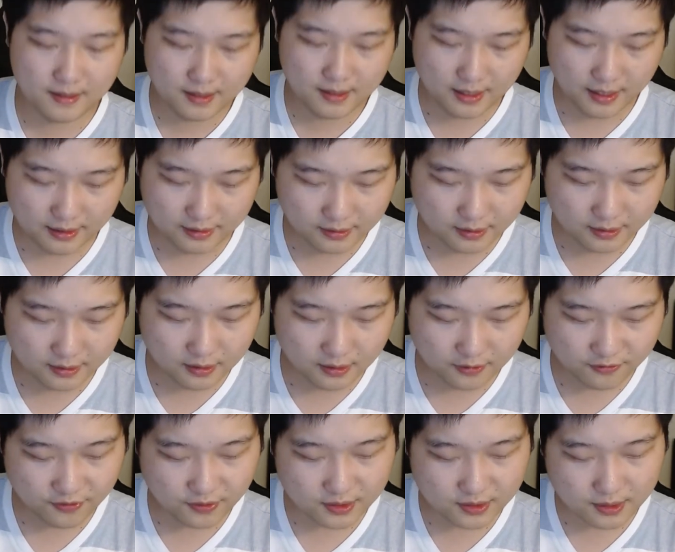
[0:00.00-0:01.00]
and
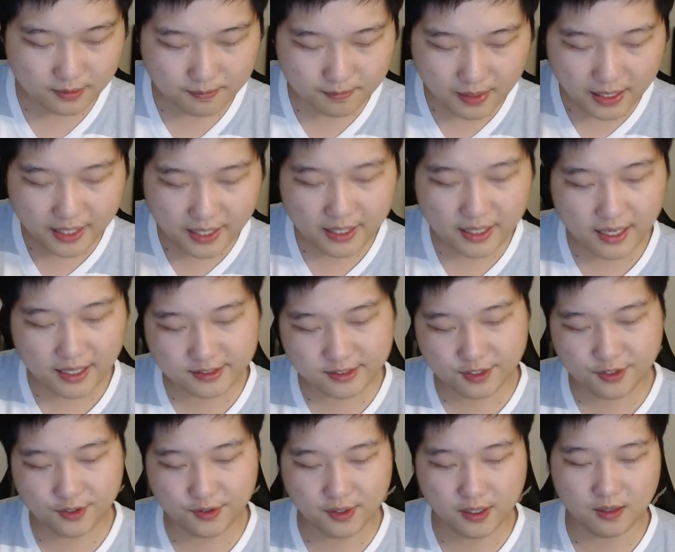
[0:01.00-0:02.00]
for the
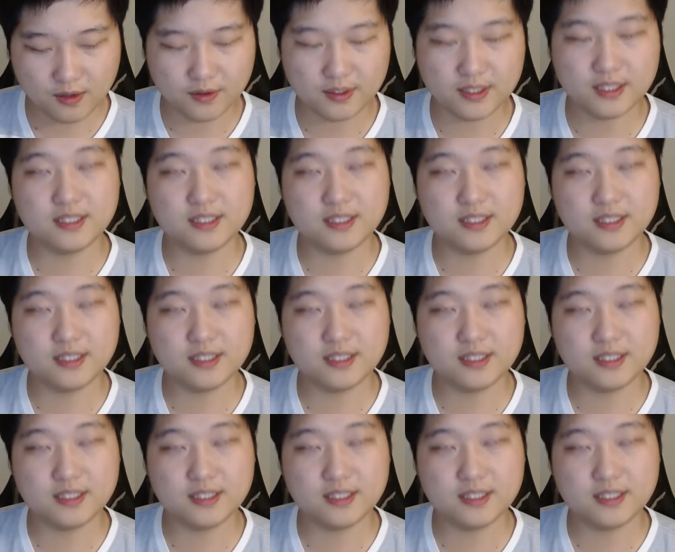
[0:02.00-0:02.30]
MySQL, it